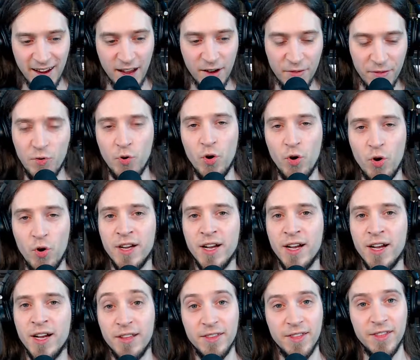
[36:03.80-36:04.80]
afford
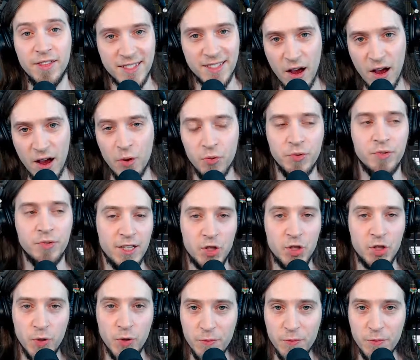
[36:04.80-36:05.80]
the sound
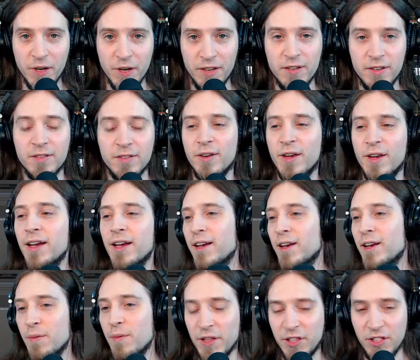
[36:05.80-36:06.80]
treatment
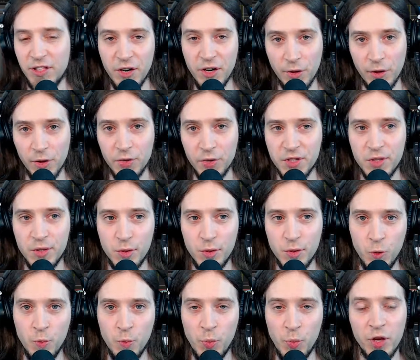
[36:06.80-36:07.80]
materials
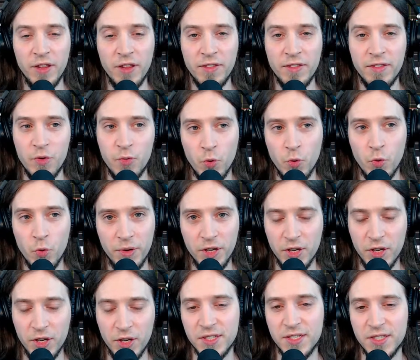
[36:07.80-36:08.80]
to put in that room,
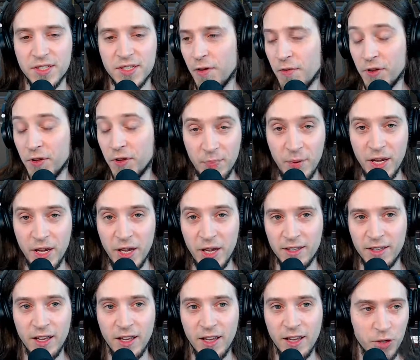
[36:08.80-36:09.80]
because if it's big,
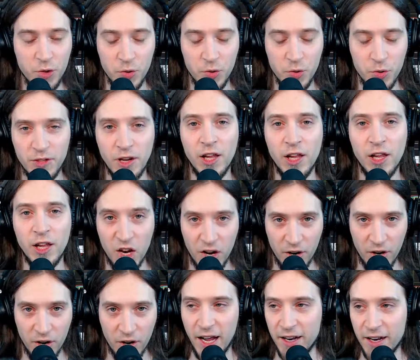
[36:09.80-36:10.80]
you need a lot
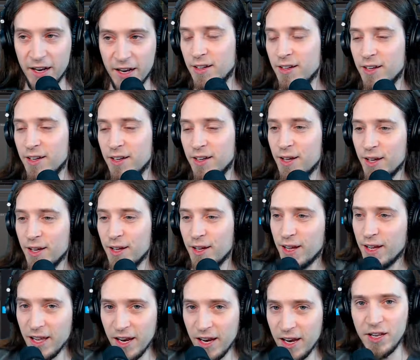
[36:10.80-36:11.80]
of that,
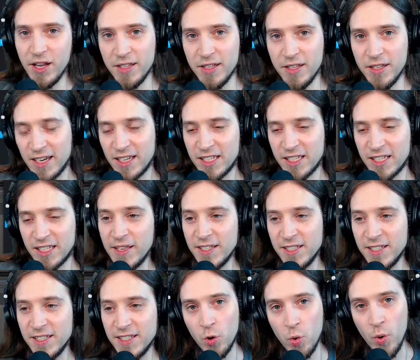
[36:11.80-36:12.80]
and it gets
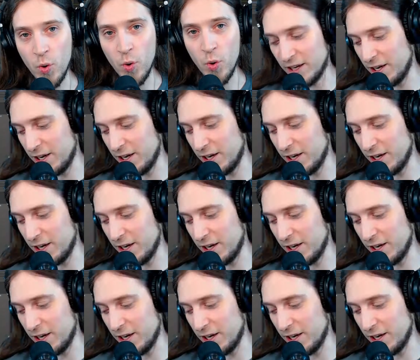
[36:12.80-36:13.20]
expensive quickly.